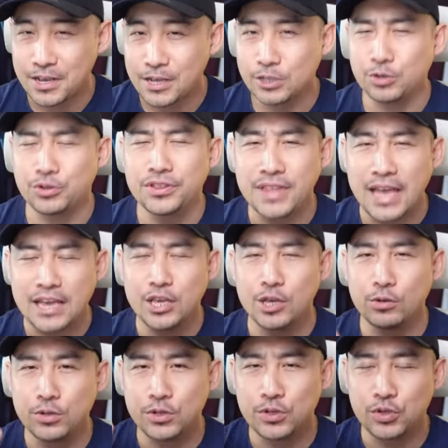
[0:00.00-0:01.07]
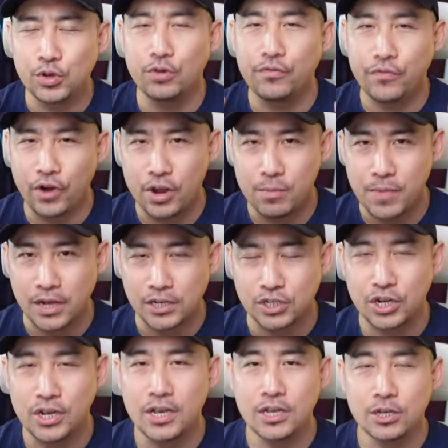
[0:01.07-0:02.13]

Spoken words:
So thank you so very much.